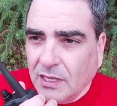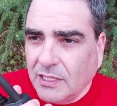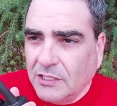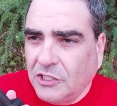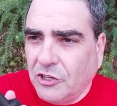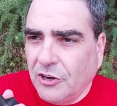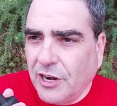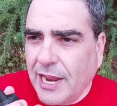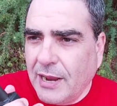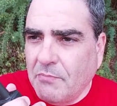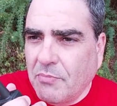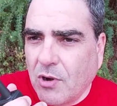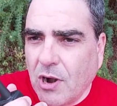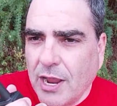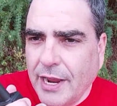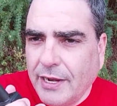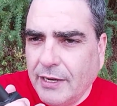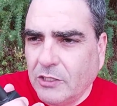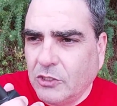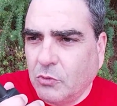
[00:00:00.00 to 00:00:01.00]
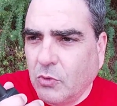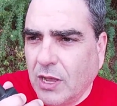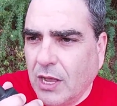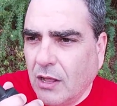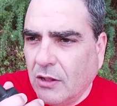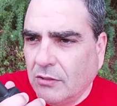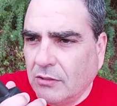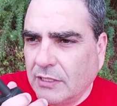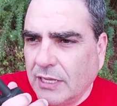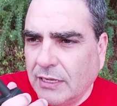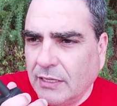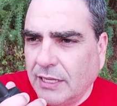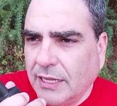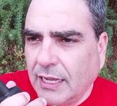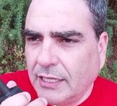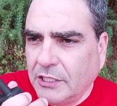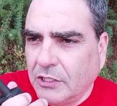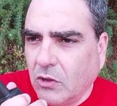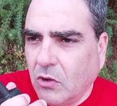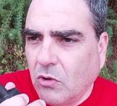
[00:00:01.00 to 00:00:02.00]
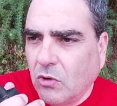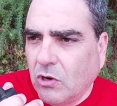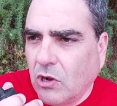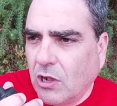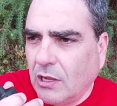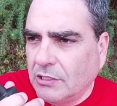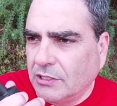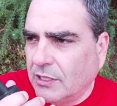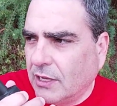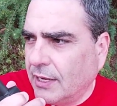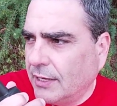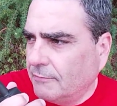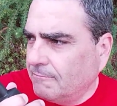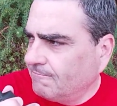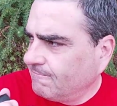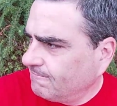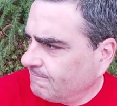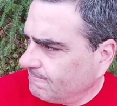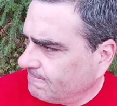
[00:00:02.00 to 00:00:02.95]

Is your name Brian as well? Didn't catch the whole call sign.